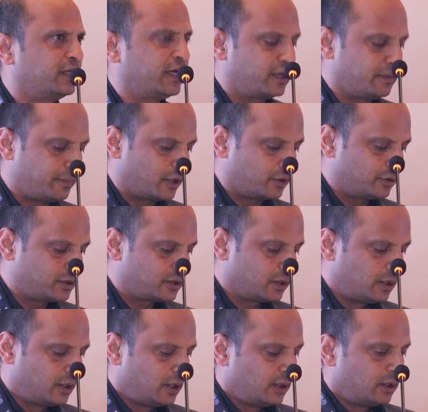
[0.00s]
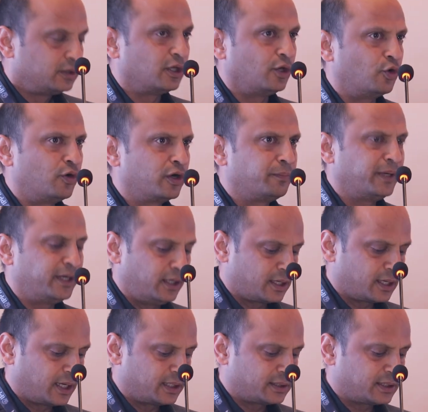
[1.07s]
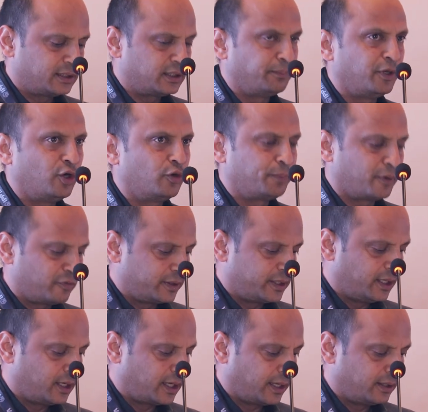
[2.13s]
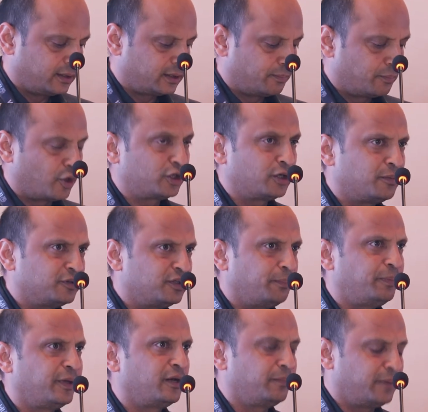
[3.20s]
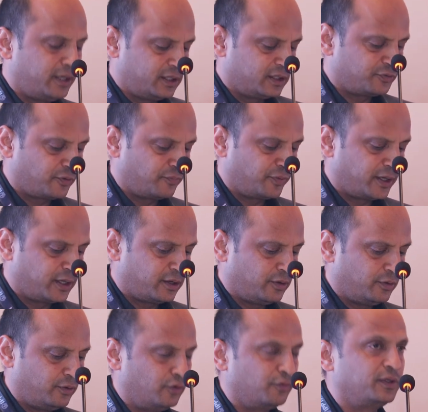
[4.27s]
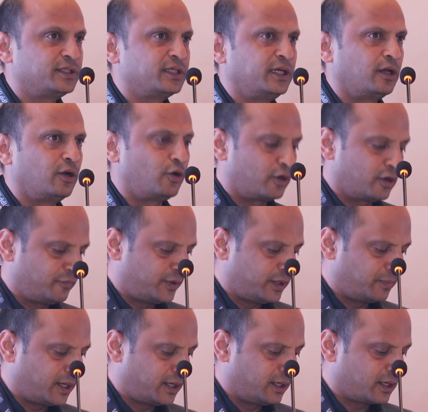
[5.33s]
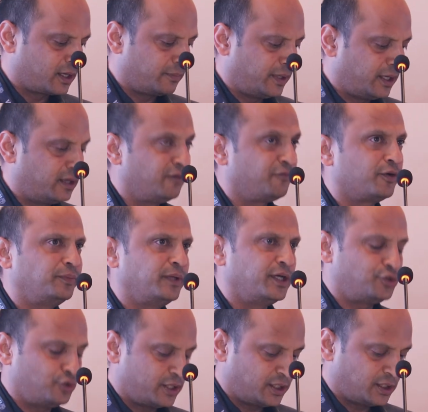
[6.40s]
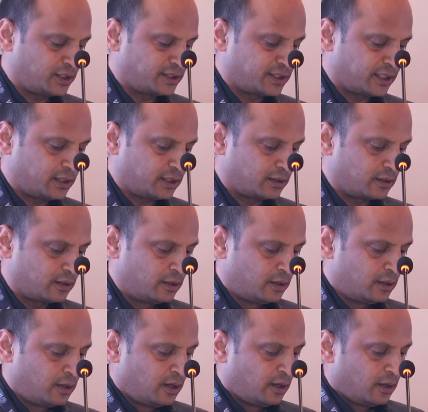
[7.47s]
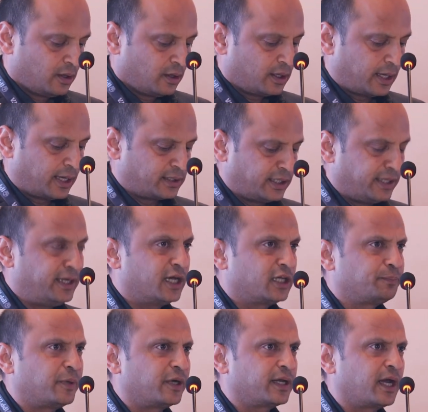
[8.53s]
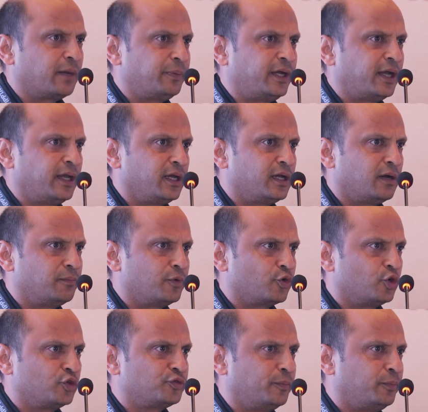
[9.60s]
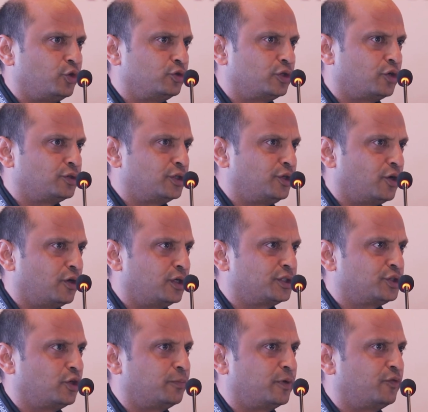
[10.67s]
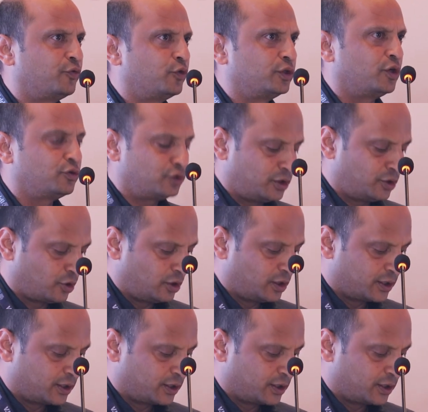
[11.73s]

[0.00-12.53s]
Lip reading: or thereabouts, the lower middle class and the below poverty line. The bottom of the pyramid is from where you will see a lot of demand coming in from the education sector. As India's per capita income grows from $2,000 to about $4,000,